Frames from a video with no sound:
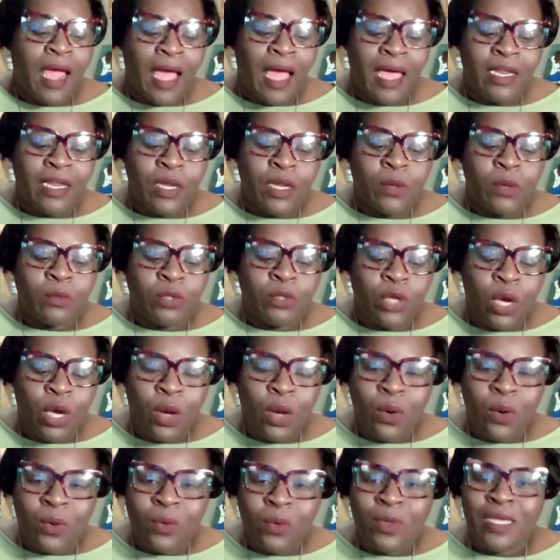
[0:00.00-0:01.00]
I don't
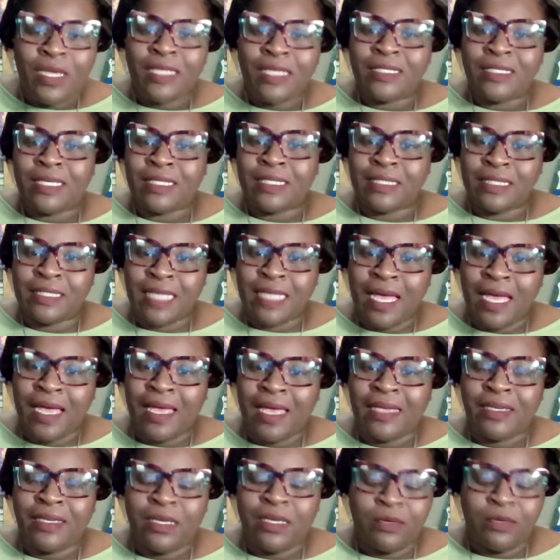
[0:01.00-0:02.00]
know is a
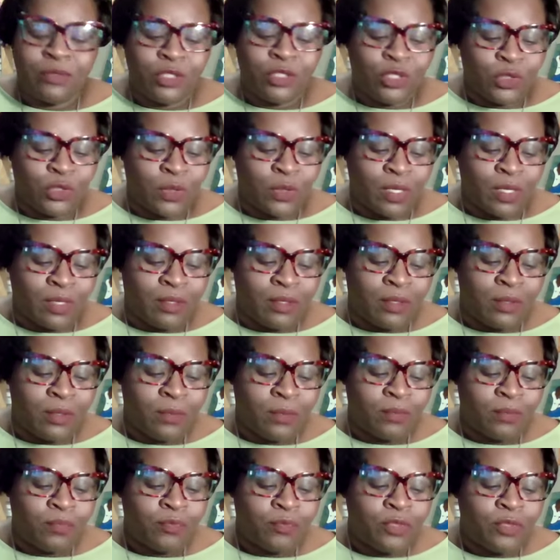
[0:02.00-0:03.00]
sign of
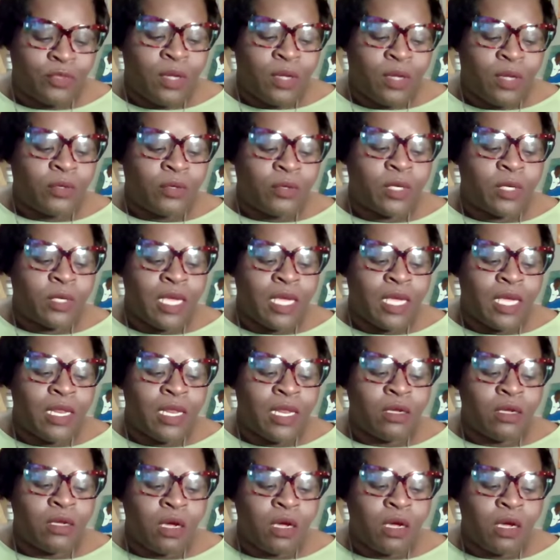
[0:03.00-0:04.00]
strength.
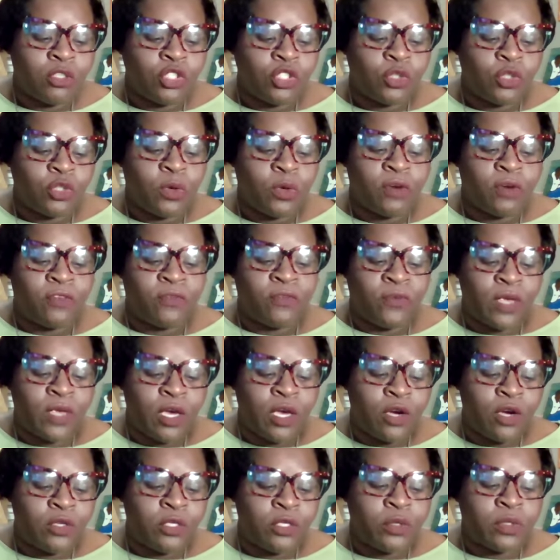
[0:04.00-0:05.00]
Create a culture where
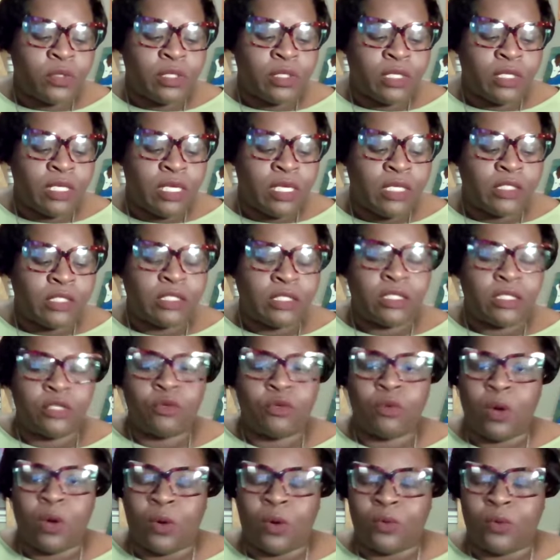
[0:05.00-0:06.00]
failure leads
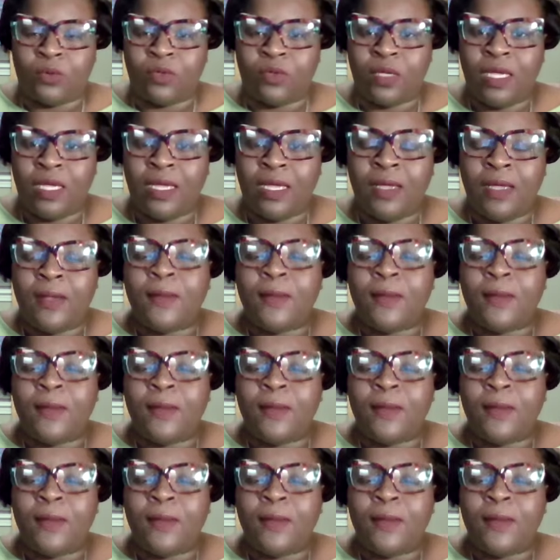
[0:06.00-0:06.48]
to growth.